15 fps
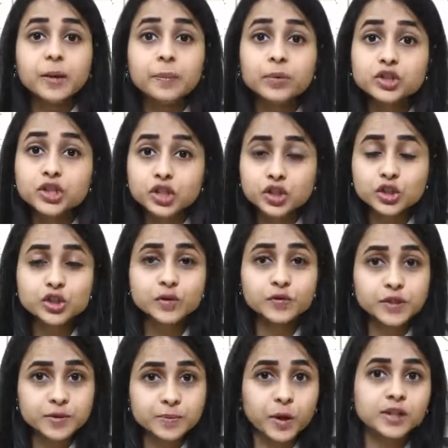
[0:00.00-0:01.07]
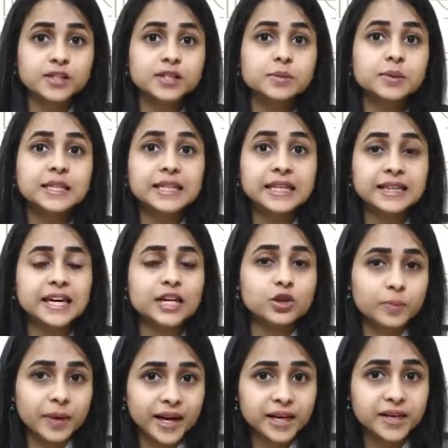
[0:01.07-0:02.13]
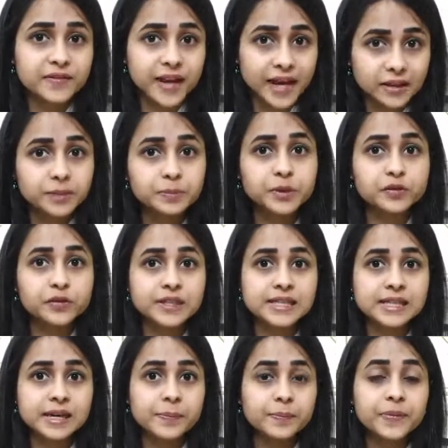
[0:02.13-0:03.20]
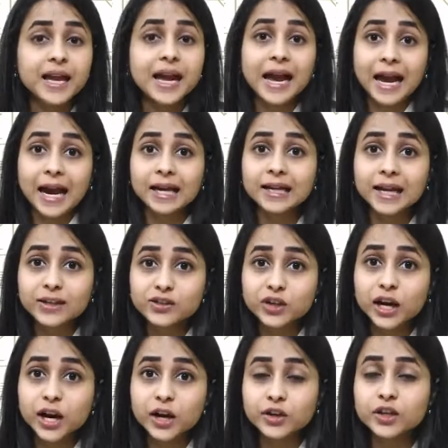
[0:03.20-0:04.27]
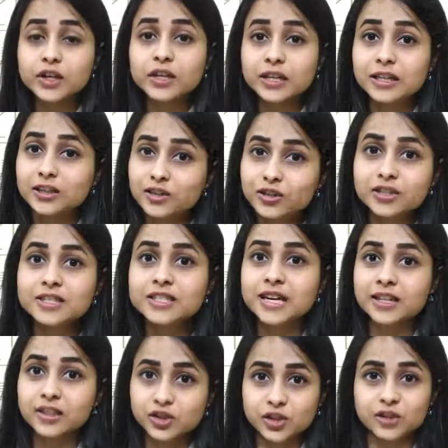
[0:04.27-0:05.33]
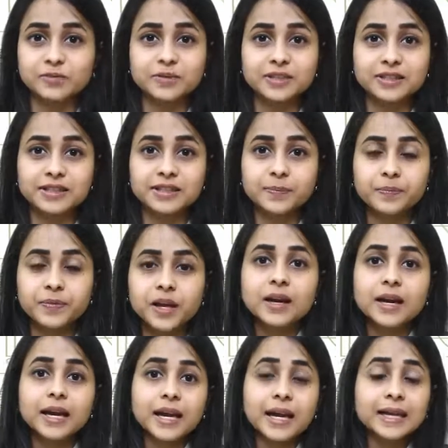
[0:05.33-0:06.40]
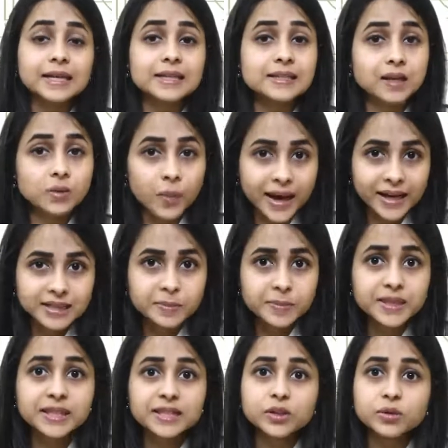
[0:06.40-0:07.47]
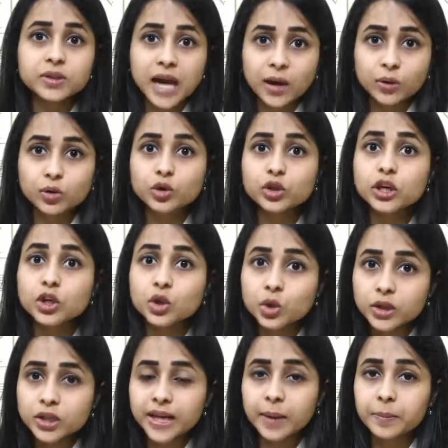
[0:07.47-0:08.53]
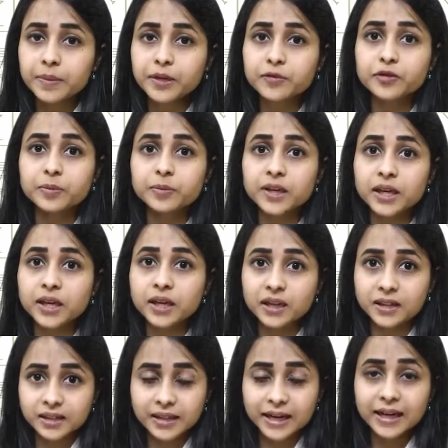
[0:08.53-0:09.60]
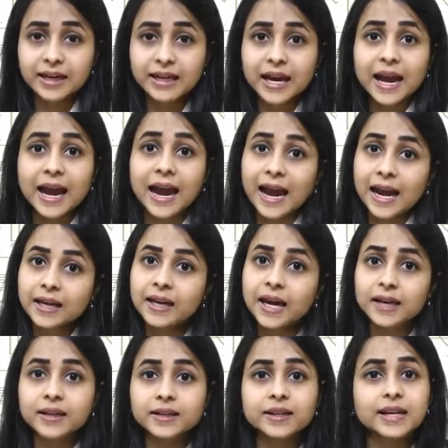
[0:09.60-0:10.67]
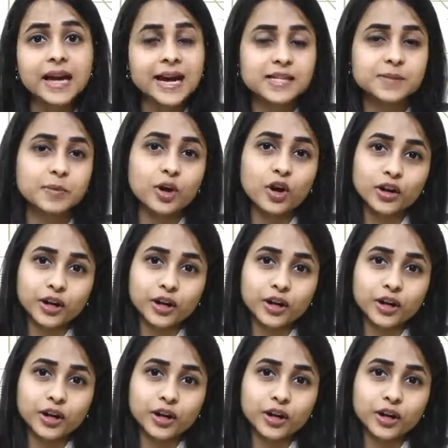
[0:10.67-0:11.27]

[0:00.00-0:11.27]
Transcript: positions of responsibility that you might have held previously, and extracurricular interests and achievements. It is advisable that you download a good template from the internet and edit it as per your